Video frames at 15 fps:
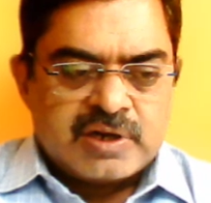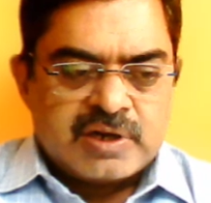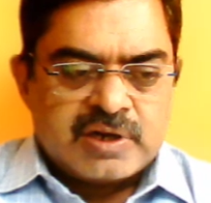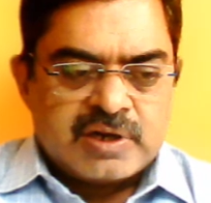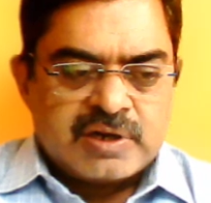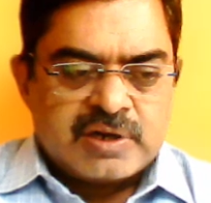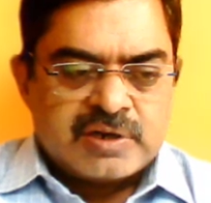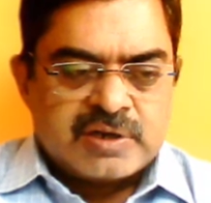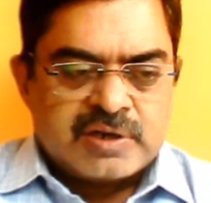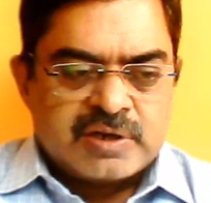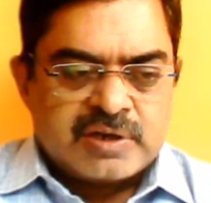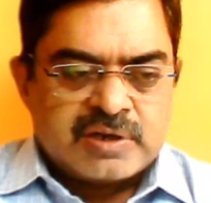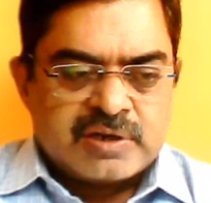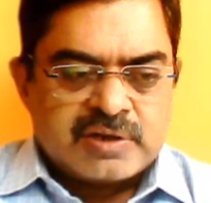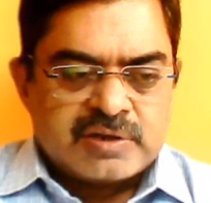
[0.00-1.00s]
And
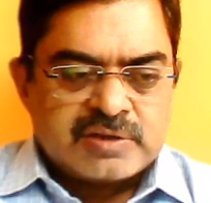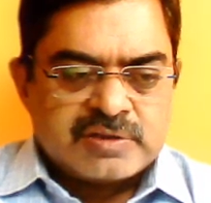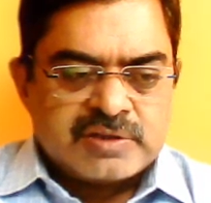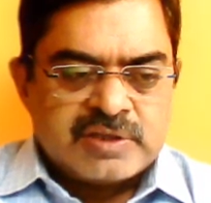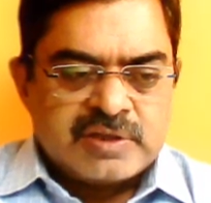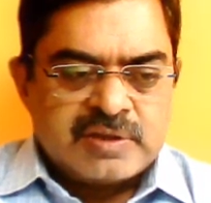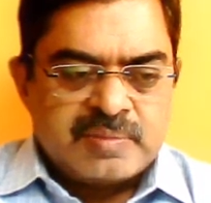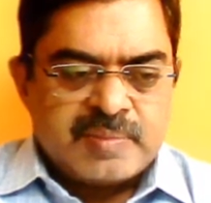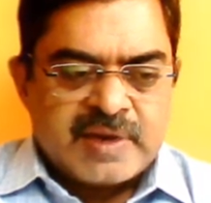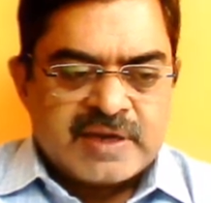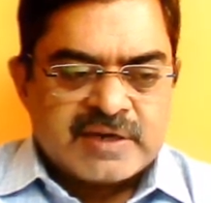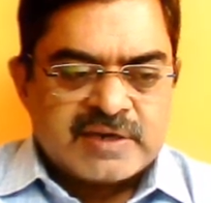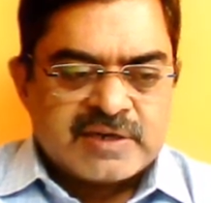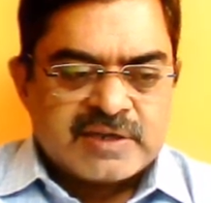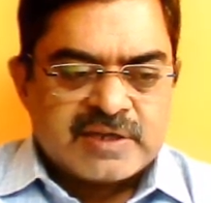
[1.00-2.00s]
the
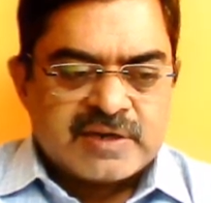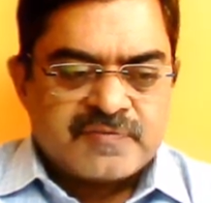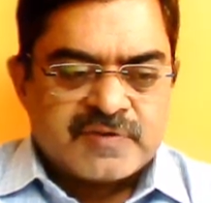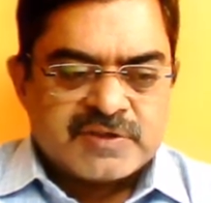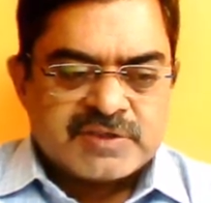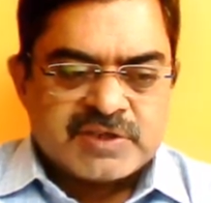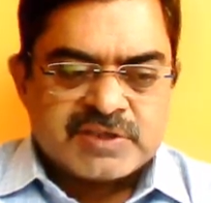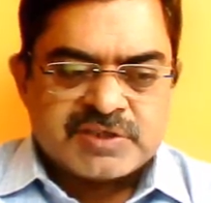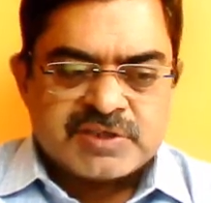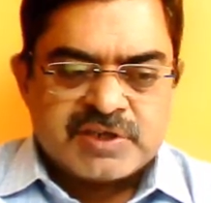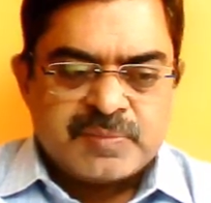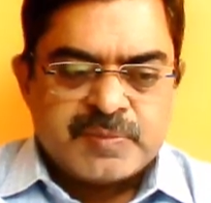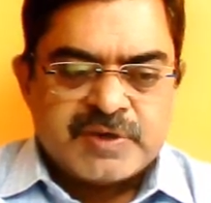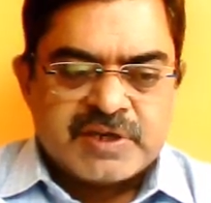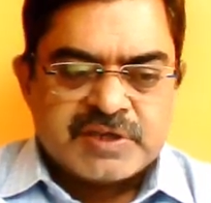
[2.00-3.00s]
magnetic refrigeration
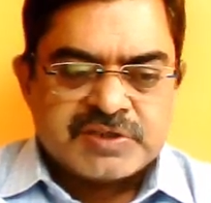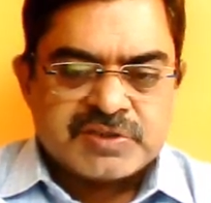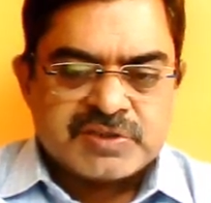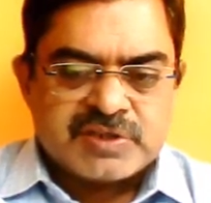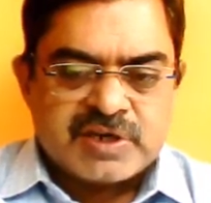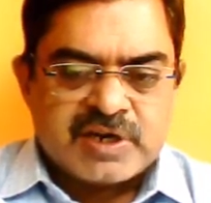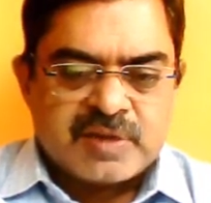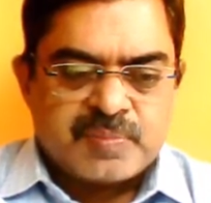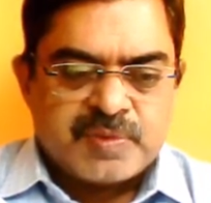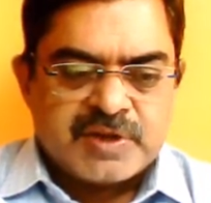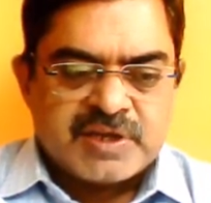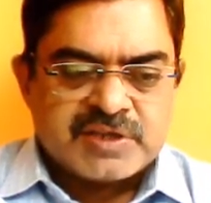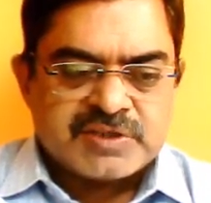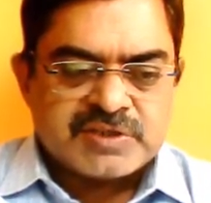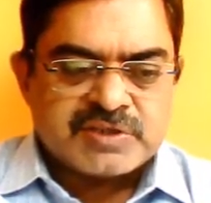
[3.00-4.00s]
limitations and
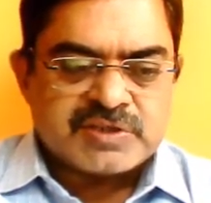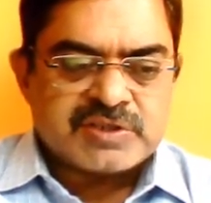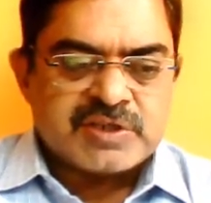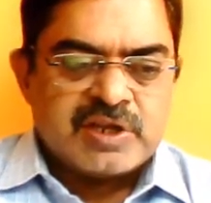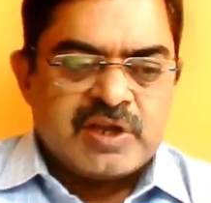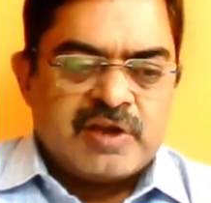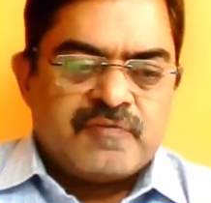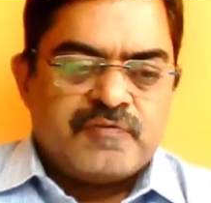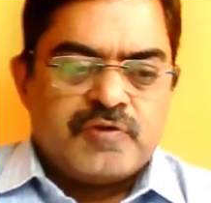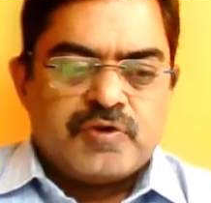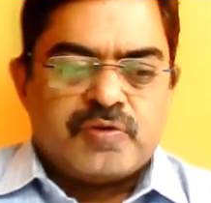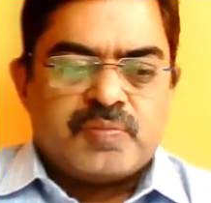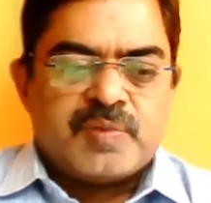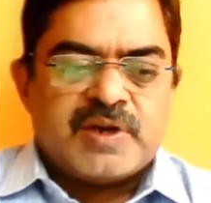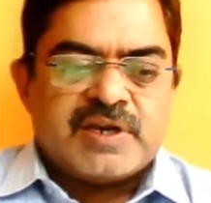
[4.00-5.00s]
applications.
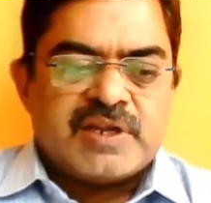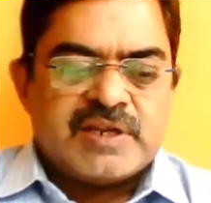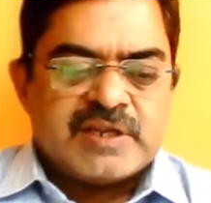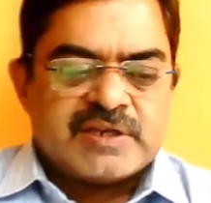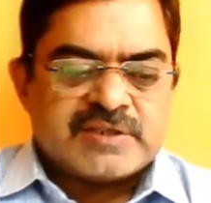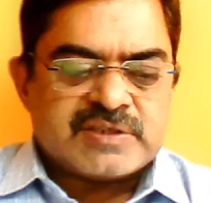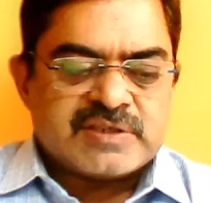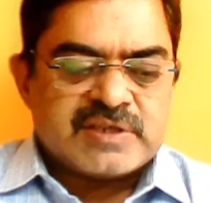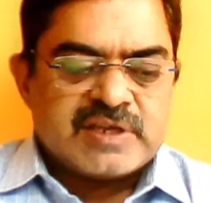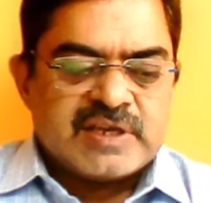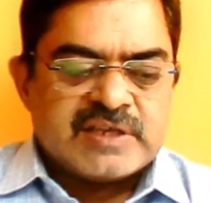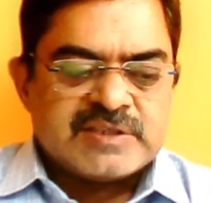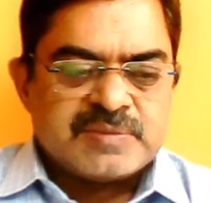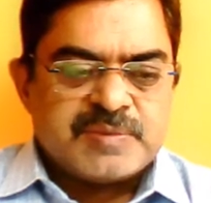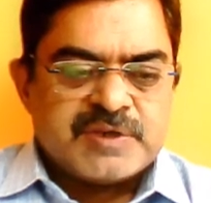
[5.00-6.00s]
Few materials
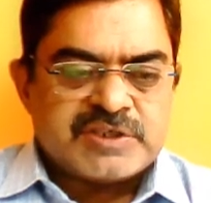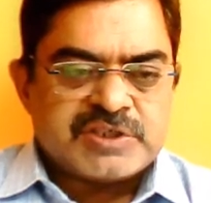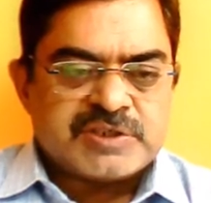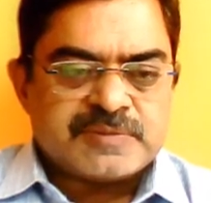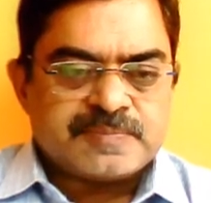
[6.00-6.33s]
exhibit